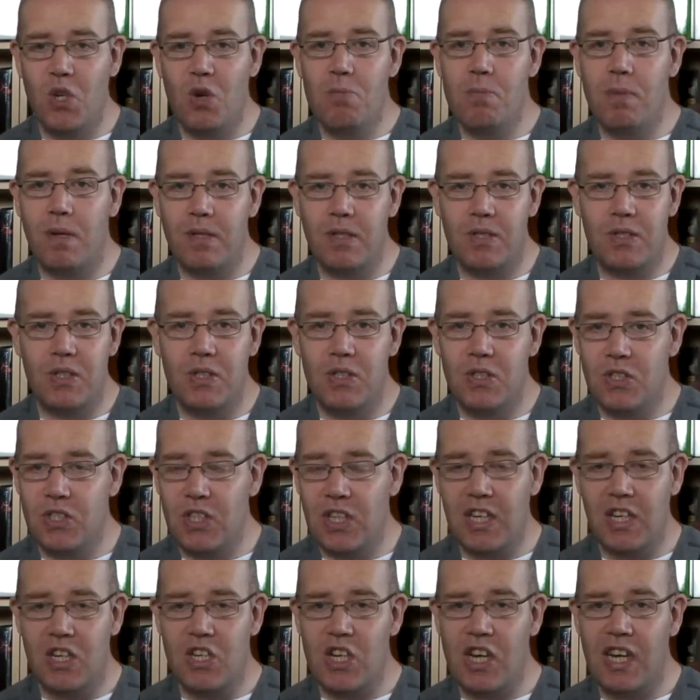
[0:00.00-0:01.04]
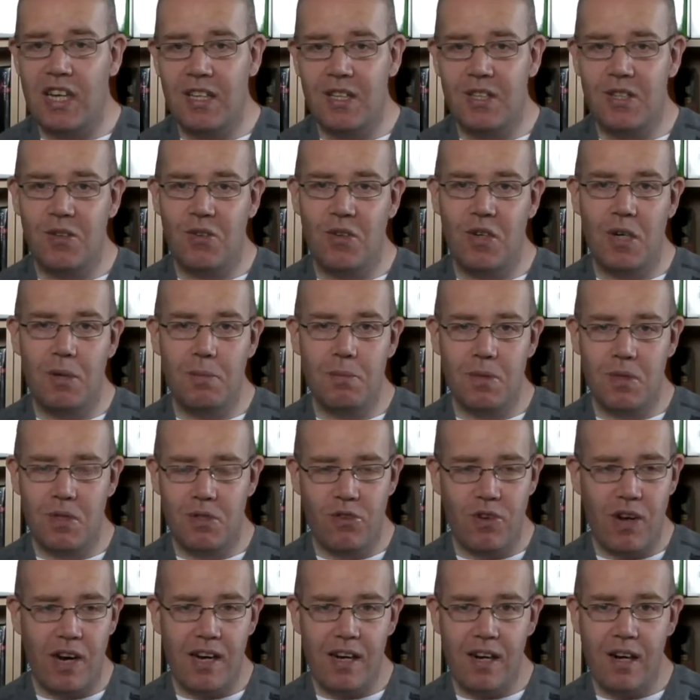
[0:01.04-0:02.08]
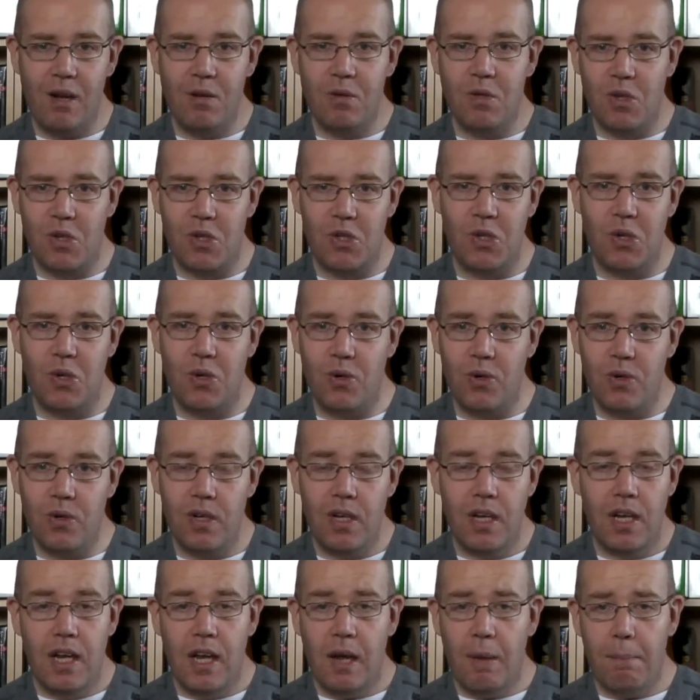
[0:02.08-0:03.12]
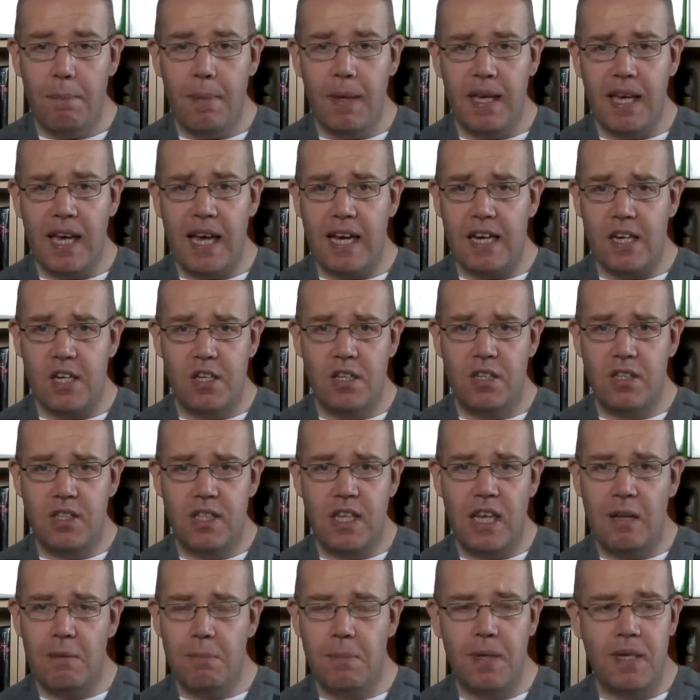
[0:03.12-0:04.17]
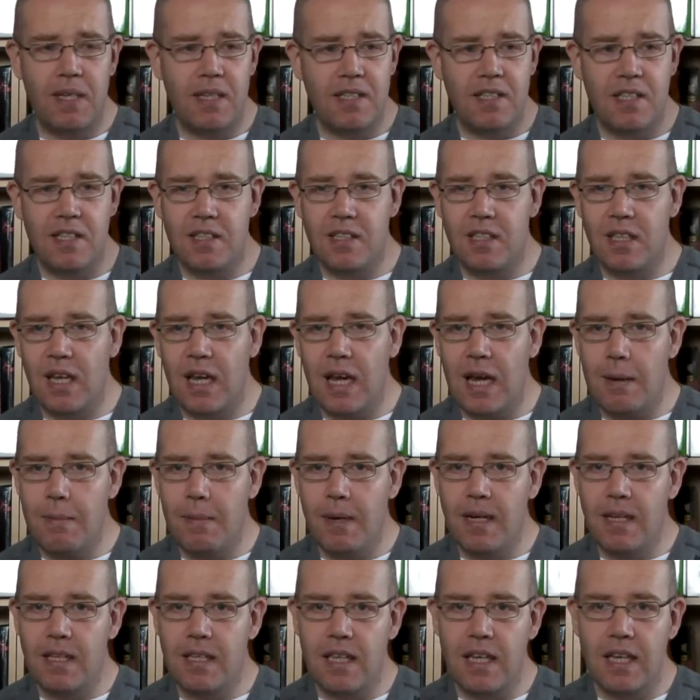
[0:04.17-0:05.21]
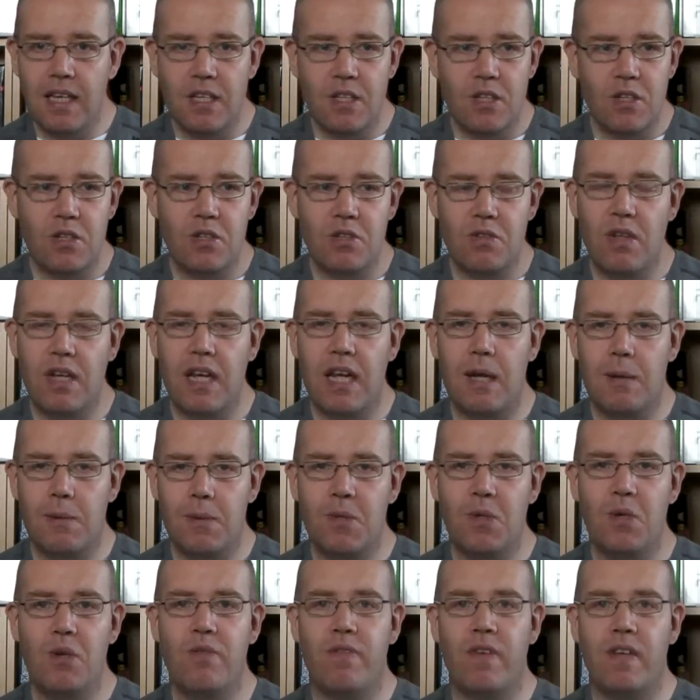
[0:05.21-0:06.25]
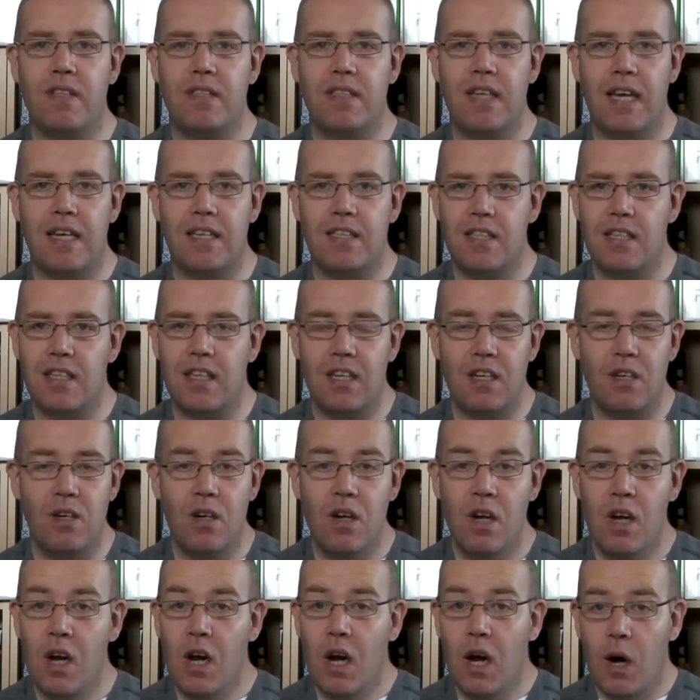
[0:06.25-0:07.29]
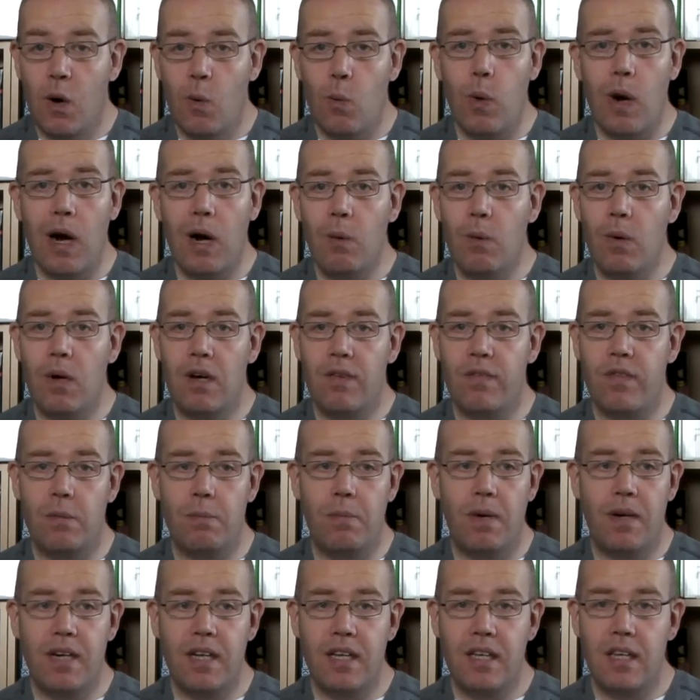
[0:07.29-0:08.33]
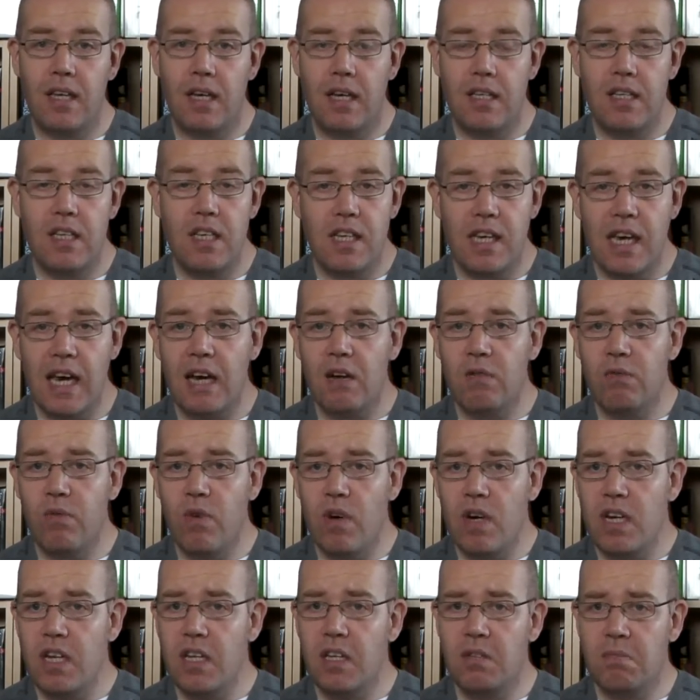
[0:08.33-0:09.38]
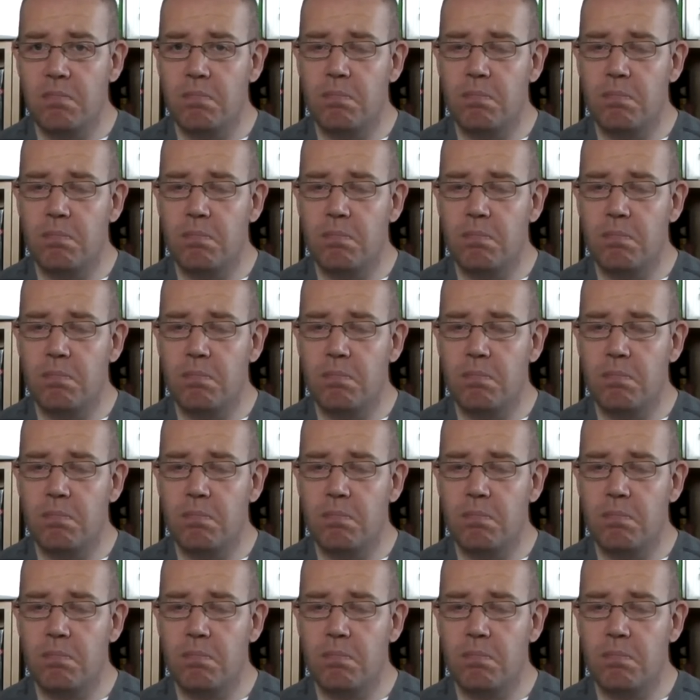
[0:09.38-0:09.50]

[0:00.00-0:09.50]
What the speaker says: monsters, stick a chainsaw on them, create loads of gore, big action set pieces. I mean, it's just absolutely fantastic and well worth the money. And you get a really